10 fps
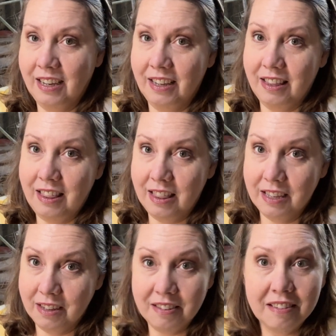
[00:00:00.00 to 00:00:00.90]

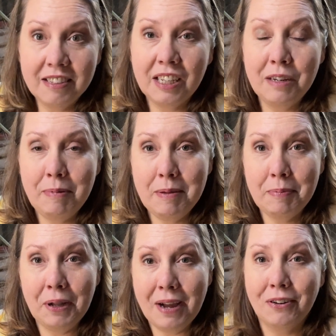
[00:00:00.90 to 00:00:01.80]
the Sicilian
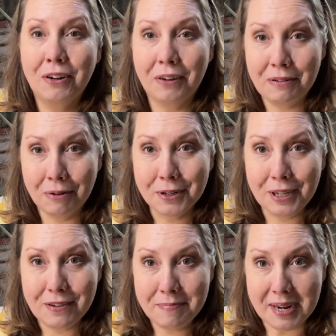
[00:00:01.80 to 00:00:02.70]
people have a great
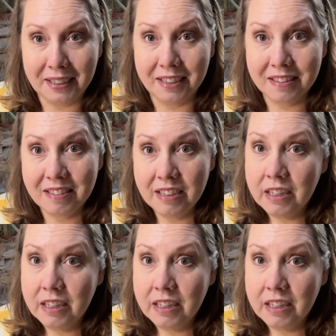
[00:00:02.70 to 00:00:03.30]
work-life balance.